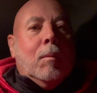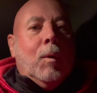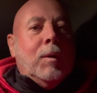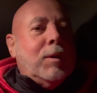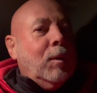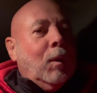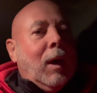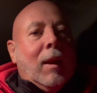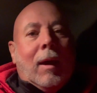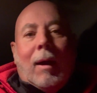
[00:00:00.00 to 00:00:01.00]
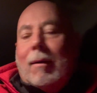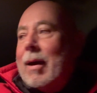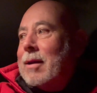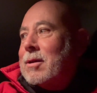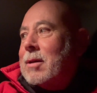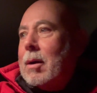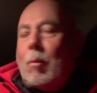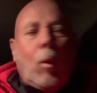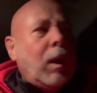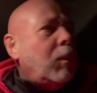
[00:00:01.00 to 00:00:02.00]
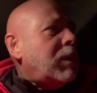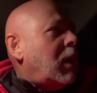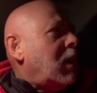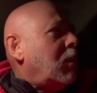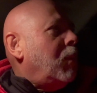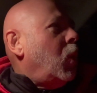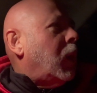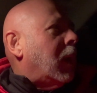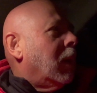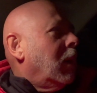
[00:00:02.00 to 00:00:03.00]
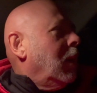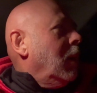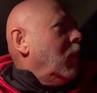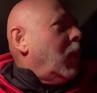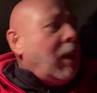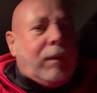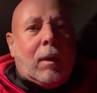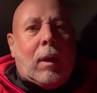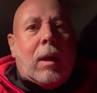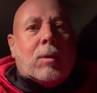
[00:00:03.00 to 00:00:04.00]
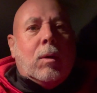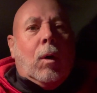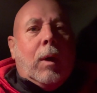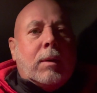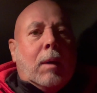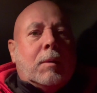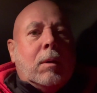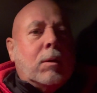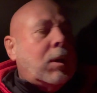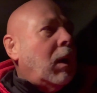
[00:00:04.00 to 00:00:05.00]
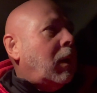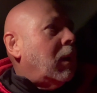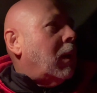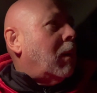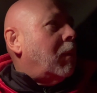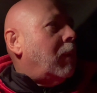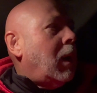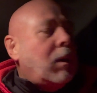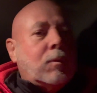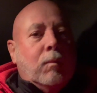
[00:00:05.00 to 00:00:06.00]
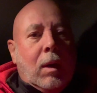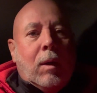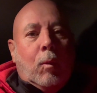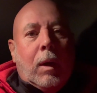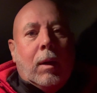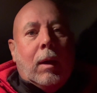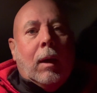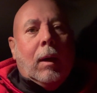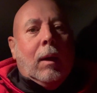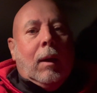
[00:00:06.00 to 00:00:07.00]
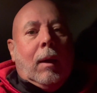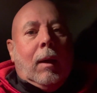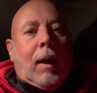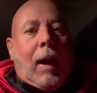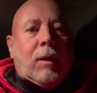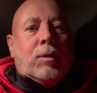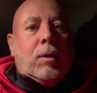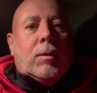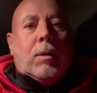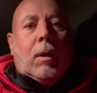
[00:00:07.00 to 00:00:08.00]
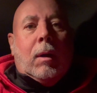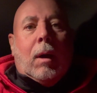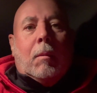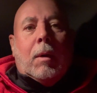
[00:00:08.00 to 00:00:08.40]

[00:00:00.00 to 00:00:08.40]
Morning to you all out there. And um, why do we say good morning when evidently it's not? It's absolutely chucking it down with rain. It's really windy. Andy's just turned up.